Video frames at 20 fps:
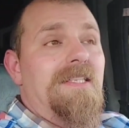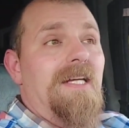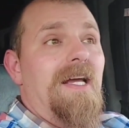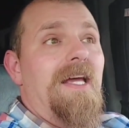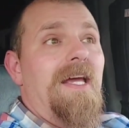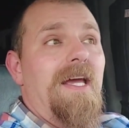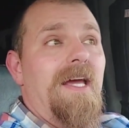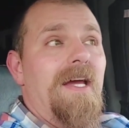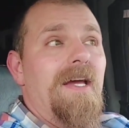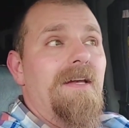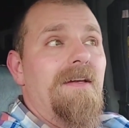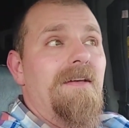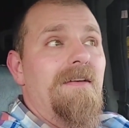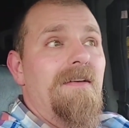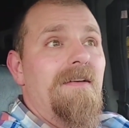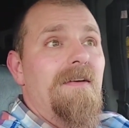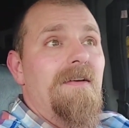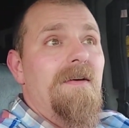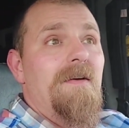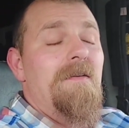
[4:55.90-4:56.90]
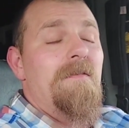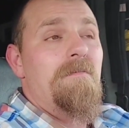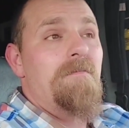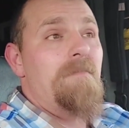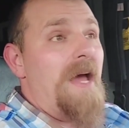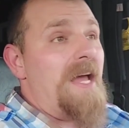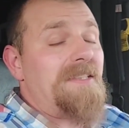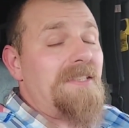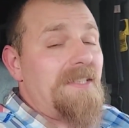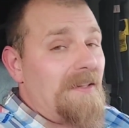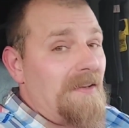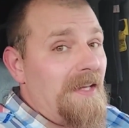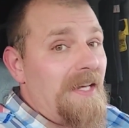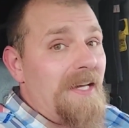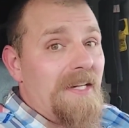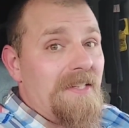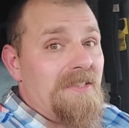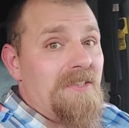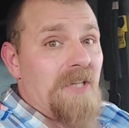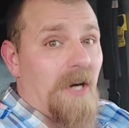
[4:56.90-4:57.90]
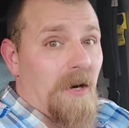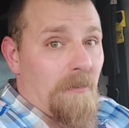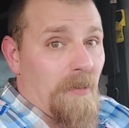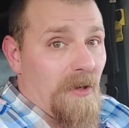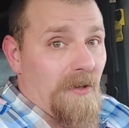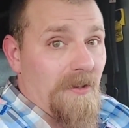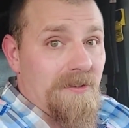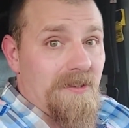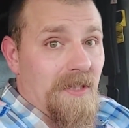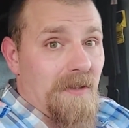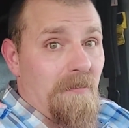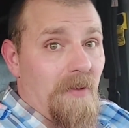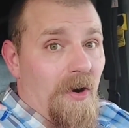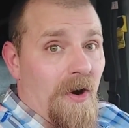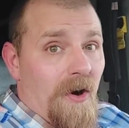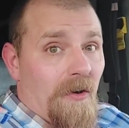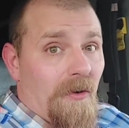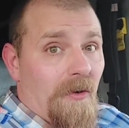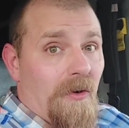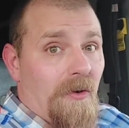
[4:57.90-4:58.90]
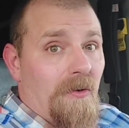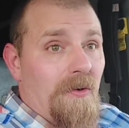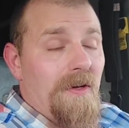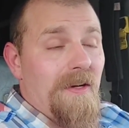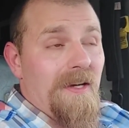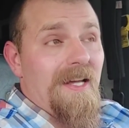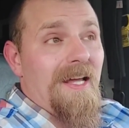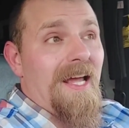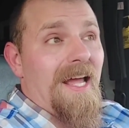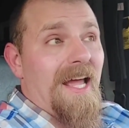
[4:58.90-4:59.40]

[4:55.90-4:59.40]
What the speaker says: to hit basically a double tomorrow